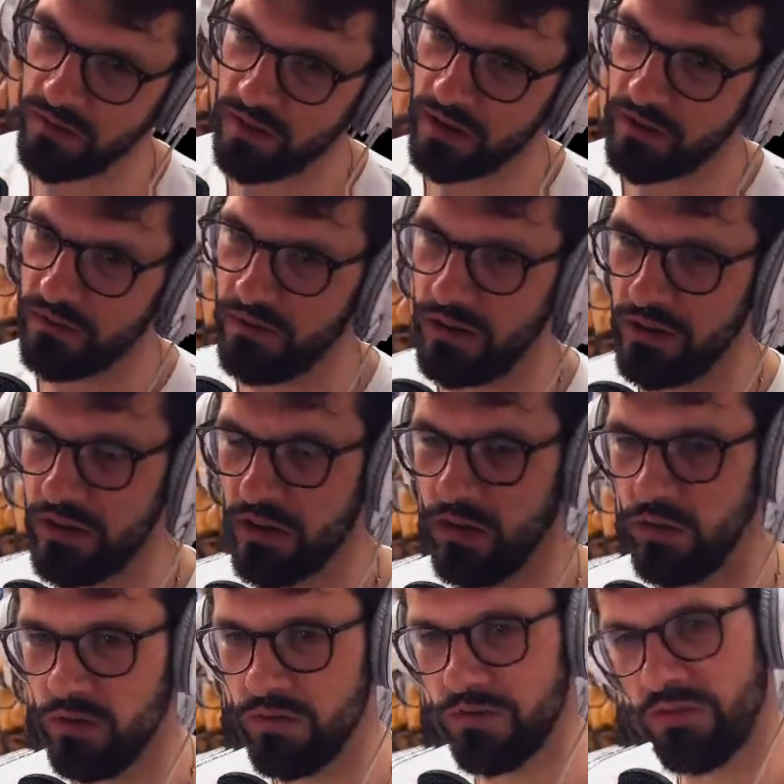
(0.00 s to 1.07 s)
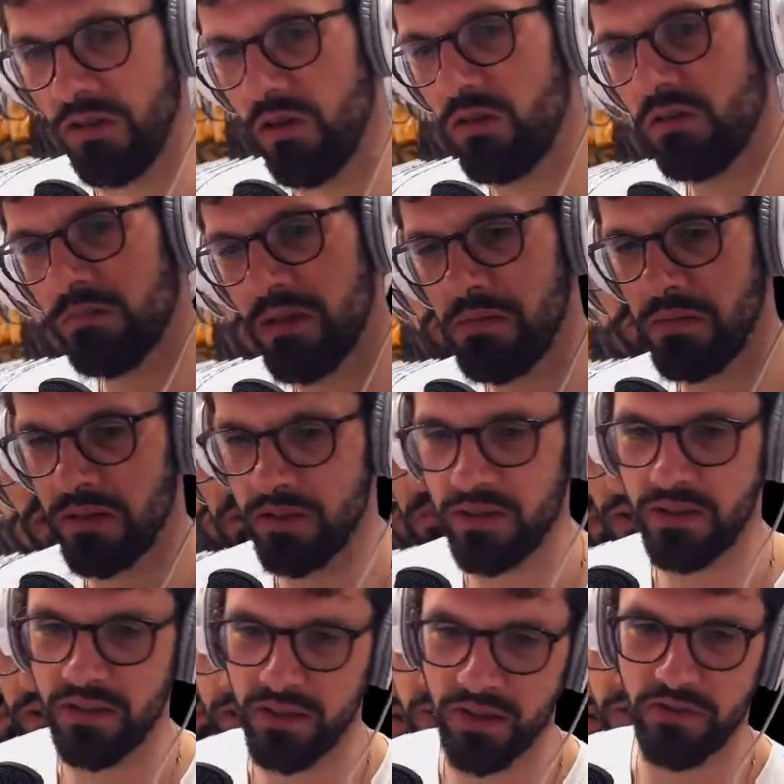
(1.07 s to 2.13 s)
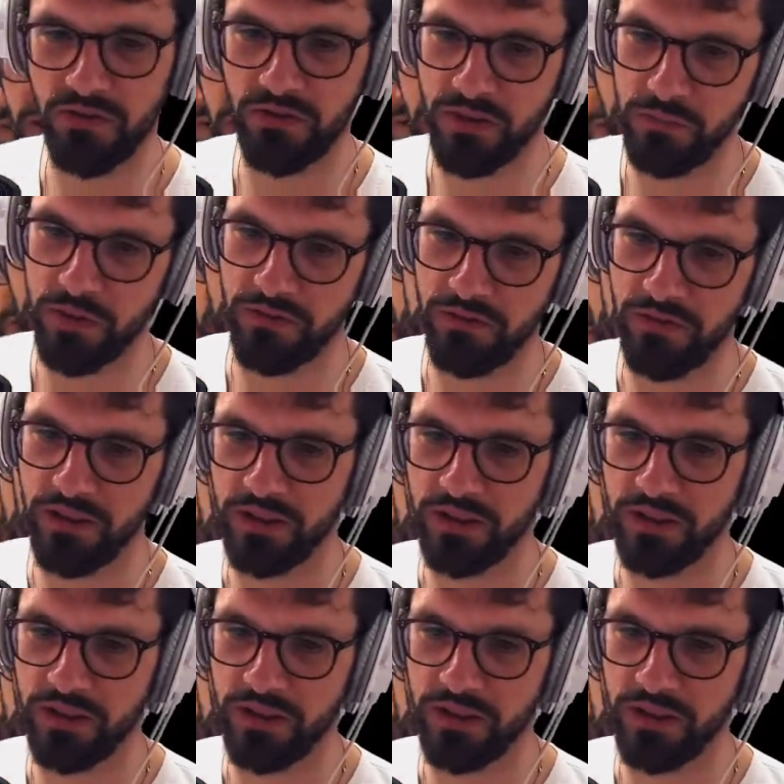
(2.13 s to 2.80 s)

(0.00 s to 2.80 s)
very old phone, maybe it does frame buffering.